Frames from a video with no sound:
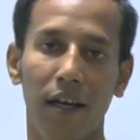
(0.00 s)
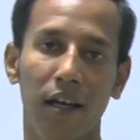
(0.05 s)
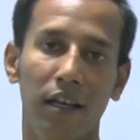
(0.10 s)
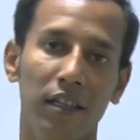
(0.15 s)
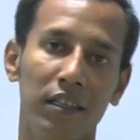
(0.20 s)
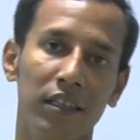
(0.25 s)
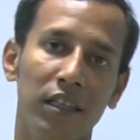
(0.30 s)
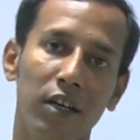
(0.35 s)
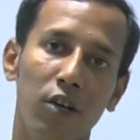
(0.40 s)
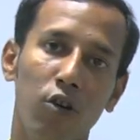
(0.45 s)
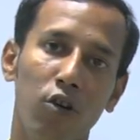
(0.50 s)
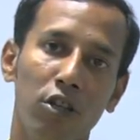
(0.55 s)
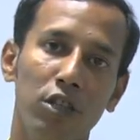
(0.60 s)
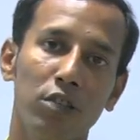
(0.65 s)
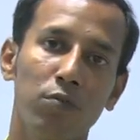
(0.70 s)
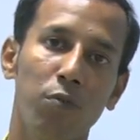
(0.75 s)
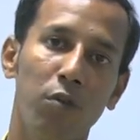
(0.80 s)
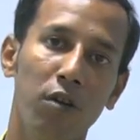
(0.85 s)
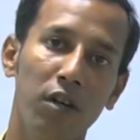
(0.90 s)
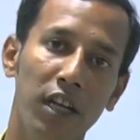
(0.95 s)
the
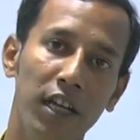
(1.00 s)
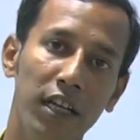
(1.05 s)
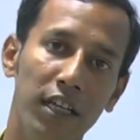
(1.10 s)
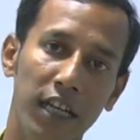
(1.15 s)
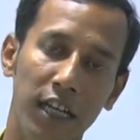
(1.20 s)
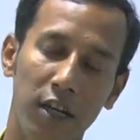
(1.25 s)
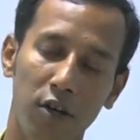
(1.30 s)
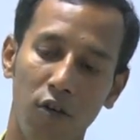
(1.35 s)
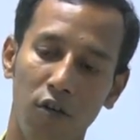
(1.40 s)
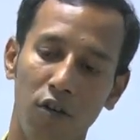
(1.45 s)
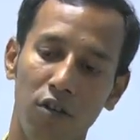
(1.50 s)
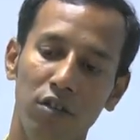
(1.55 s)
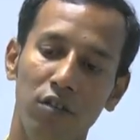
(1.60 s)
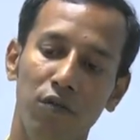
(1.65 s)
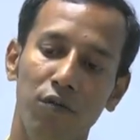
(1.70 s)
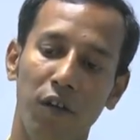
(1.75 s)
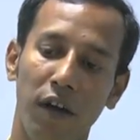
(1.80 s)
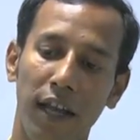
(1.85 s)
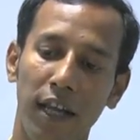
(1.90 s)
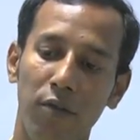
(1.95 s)
corresponding technology
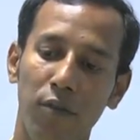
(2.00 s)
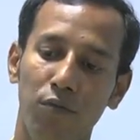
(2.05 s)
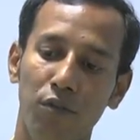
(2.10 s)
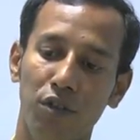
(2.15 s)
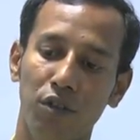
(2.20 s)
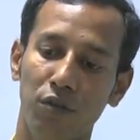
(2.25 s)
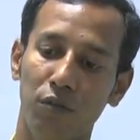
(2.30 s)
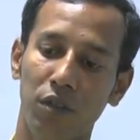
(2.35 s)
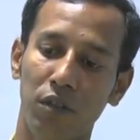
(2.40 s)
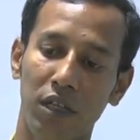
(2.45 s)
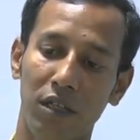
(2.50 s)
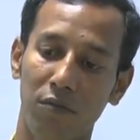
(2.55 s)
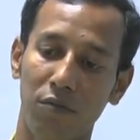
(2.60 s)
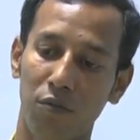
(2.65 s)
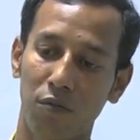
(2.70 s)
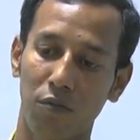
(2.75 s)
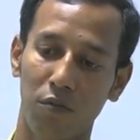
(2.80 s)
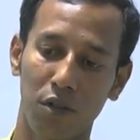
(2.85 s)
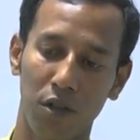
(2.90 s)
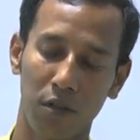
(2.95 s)
file which we
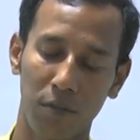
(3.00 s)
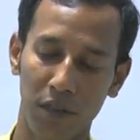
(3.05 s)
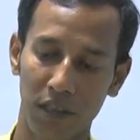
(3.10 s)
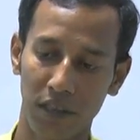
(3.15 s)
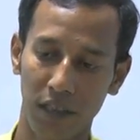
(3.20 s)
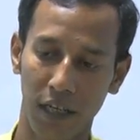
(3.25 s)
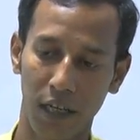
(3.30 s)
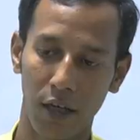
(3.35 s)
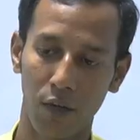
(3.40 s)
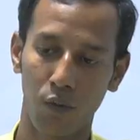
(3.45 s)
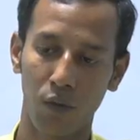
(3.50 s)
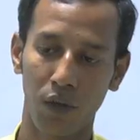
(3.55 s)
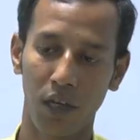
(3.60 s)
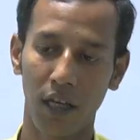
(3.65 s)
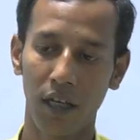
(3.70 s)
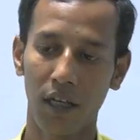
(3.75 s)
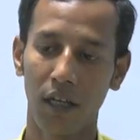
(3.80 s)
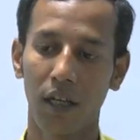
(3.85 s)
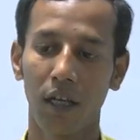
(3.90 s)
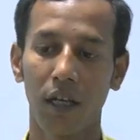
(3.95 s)
basically we
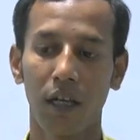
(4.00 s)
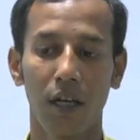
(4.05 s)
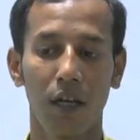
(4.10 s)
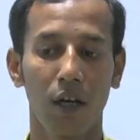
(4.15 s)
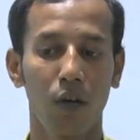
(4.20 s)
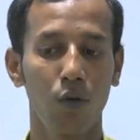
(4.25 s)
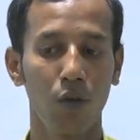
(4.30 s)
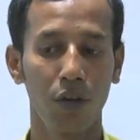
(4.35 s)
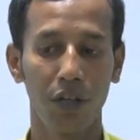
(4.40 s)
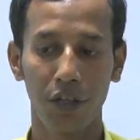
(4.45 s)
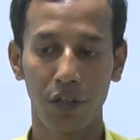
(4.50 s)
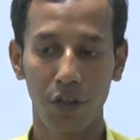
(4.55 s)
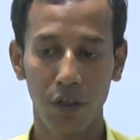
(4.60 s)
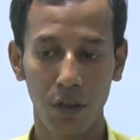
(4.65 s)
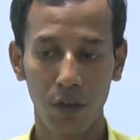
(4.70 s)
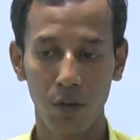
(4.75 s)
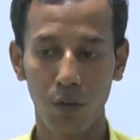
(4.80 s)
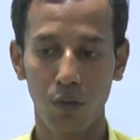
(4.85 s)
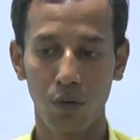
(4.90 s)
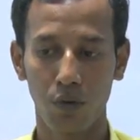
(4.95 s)
are going to
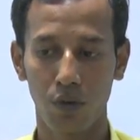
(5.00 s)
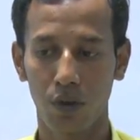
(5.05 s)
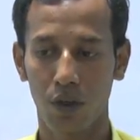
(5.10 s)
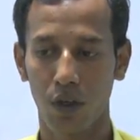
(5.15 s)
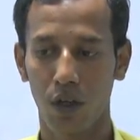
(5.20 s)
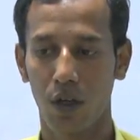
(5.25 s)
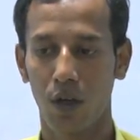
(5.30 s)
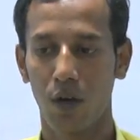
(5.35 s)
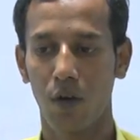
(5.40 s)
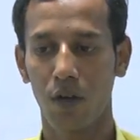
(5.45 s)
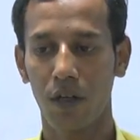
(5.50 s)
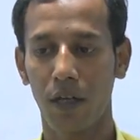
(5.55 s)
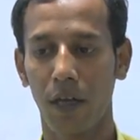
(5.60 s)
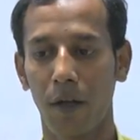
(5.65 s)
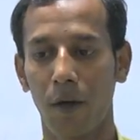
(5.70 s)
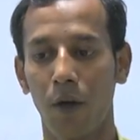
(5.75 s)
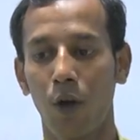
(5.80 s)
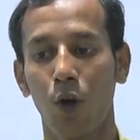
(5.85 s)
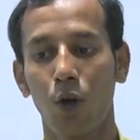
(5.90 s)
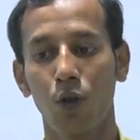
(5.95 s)
use. Okay.
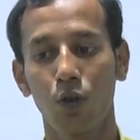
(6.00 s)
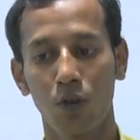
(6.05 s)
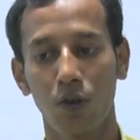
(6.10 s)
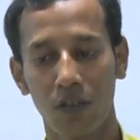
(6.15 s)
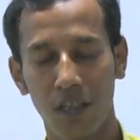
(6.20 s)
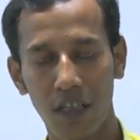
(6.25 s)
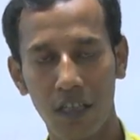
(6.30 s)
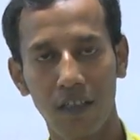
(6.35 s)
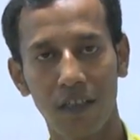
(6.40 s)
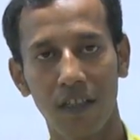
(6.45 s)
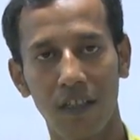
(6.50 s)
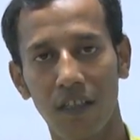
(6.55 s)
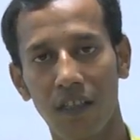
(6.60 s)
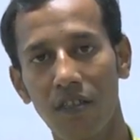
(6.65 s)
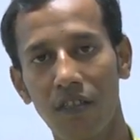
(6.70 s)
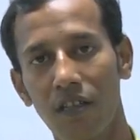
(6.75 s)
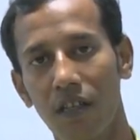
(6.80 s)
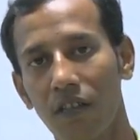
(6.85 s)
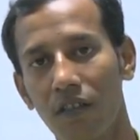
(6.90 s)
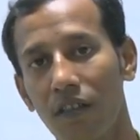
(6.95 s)
So, this
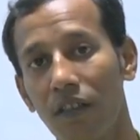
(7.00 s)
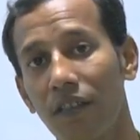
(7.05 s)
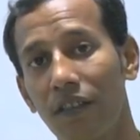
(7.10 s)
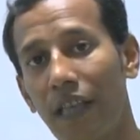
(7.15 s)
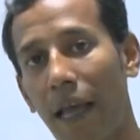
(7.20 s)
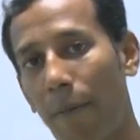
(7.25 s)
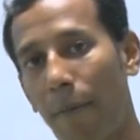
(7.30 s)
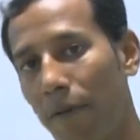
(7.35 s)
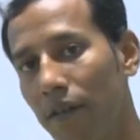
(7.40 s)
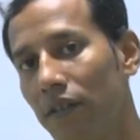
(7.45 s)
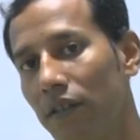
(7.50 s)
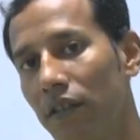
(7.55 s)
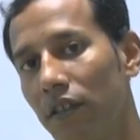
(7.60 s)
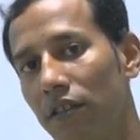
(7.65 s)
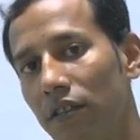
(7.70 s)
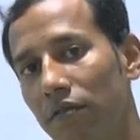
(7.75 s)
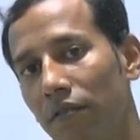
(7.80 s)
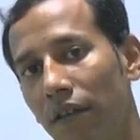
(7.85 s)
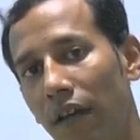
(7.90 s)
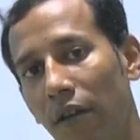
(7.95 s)
resistance and capacitance
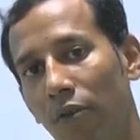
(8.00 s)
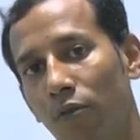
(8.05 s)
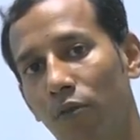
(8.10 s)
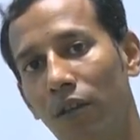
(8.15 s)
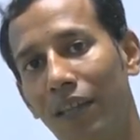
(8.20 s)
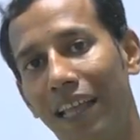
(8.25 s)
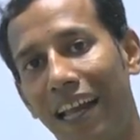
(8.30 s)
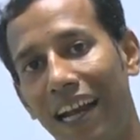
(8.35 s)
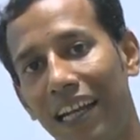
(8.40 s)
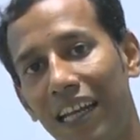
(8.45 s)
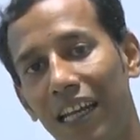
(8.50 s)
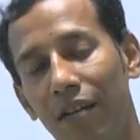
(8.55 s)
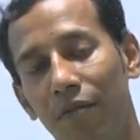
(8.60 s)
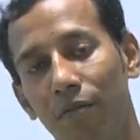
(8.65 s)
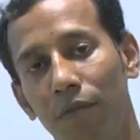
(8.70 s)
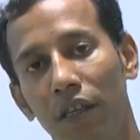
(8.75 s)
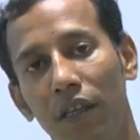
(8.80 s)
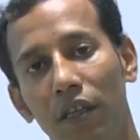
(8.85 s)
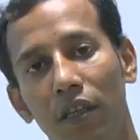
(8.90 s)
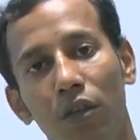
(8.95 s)
value that are
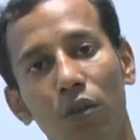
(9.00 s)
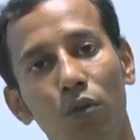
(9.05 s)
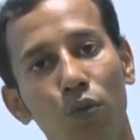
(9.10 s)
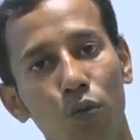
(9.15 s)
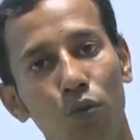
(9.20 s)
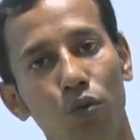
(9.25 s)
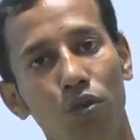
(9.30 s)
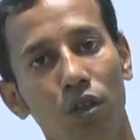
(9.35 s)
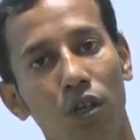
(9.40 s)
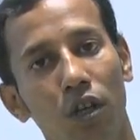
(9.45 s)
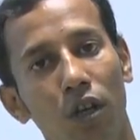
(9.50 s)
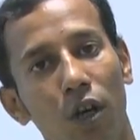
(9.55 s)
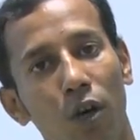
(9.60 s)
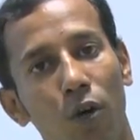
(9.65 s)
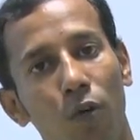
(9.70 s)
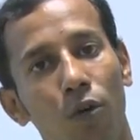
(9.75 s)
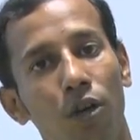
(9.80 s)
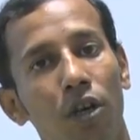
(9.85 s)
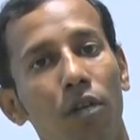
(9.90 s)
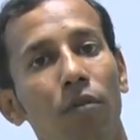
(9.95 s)
being used
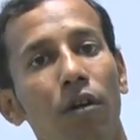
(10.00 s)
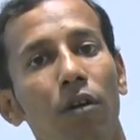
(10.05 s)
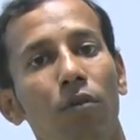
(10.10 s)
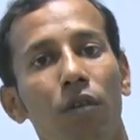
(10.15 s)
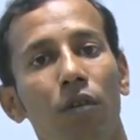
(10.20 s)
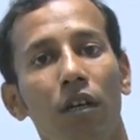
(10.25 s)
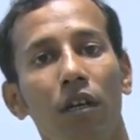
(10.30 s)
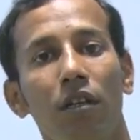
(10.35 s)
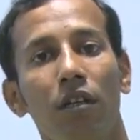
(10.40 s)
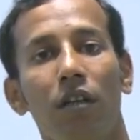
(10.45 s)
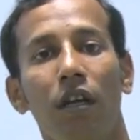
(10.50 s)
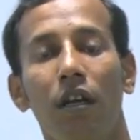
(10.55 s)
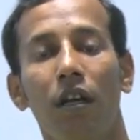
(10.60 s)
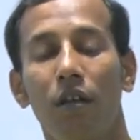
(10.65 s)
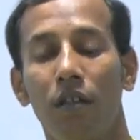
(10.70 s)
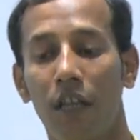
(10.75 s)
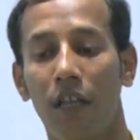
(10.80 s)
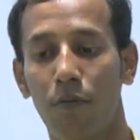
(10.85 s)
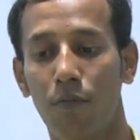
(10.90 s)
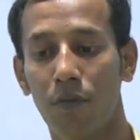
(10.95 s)
whenever we are
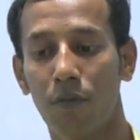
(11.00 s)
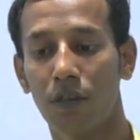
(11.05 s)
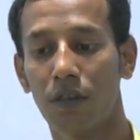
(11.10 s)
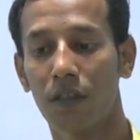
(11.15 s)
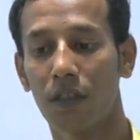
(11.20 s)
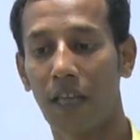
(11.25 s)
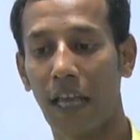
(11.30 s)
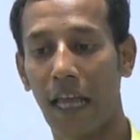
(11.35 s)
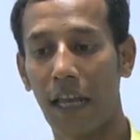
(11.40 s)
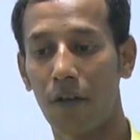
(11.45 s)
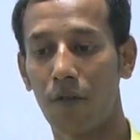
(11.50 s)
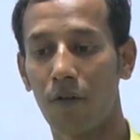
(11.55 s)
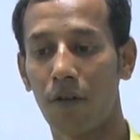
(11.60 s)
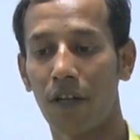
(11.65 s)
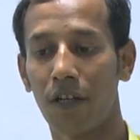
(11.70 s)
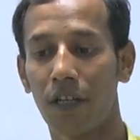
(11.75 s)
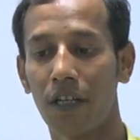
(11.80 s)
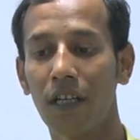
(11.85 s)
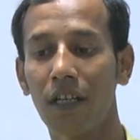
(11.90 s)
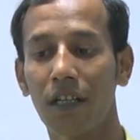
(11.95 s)
that means
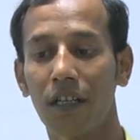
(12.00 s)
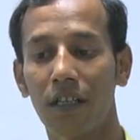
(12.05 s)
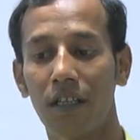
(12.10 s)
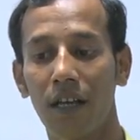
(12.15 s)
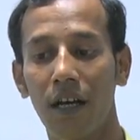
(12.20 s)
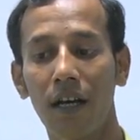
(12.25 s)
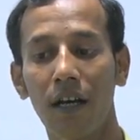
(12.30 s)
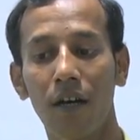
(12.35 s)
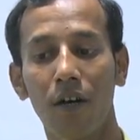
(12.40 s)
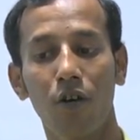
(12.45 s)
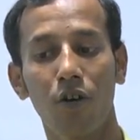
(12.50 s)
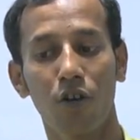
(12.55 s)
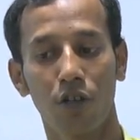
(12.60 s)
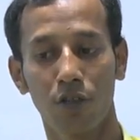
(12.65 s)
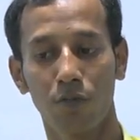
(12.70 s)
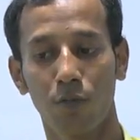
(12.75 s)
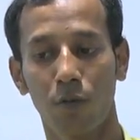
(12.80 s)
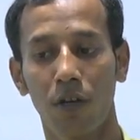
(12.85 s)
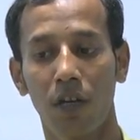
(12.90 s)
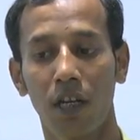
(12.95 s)
calculating the
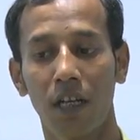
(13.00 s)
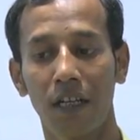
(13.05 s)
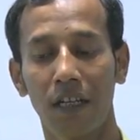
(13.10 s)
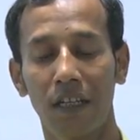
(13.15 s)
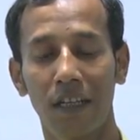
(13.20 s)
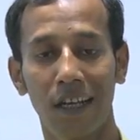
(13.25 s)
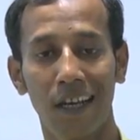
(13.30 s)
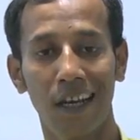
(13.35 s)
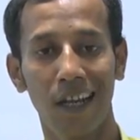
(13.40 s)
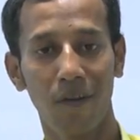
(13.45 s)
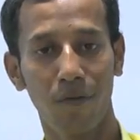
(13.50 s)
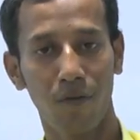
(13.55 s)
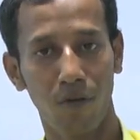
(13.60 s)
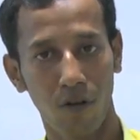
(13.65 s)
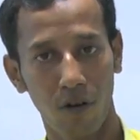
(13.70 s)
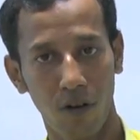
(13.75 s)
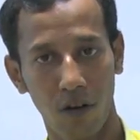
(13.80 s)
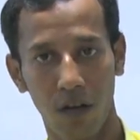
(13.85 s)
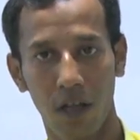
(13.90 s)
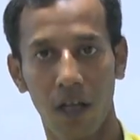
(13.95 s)
corresponding delay
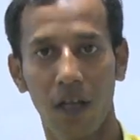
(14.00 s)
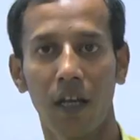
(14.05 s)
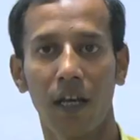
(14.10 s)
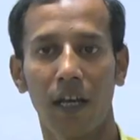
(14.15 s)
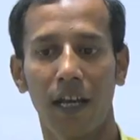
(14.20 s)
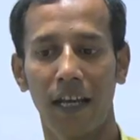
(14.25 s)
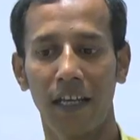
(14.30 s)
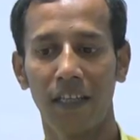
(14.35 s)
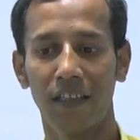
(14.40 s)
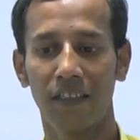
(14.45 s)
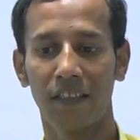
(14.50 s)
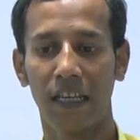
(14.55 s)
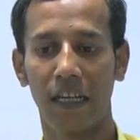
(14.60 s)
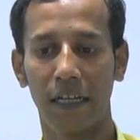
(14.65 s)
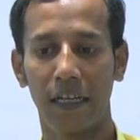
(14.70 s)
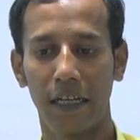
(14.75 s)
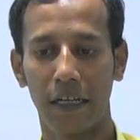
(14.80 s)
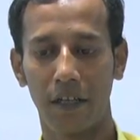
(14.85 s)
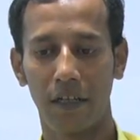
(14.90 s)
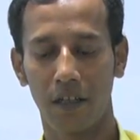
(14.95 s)
for any
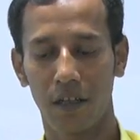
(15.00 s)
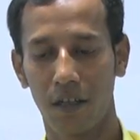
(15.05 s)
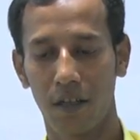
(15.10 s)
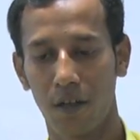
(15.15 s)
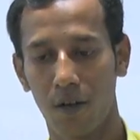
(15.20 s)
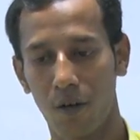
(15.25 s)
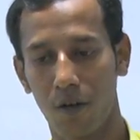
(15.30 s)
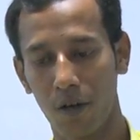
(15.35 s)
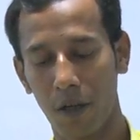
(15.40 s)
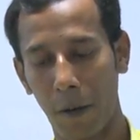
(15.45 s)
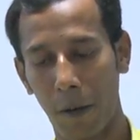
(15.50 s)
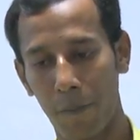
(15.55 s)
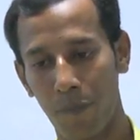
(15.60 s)
circuit. Okay.